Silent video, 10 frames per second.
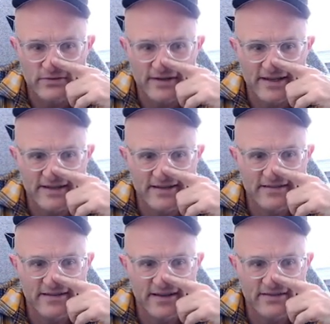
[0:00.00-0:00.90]
And he
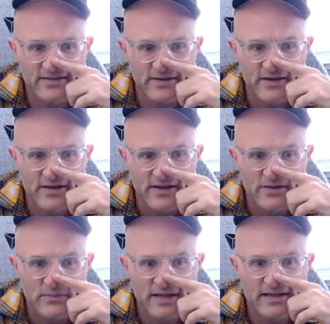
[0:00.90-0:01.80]
says,
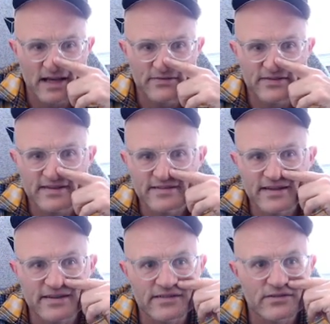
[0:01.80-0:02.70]
PLiveC
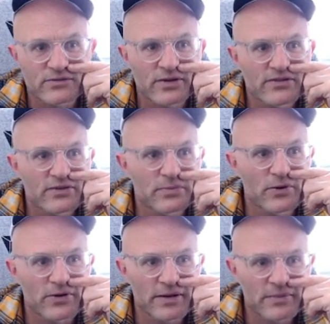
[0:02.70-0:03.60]
says, trust the program.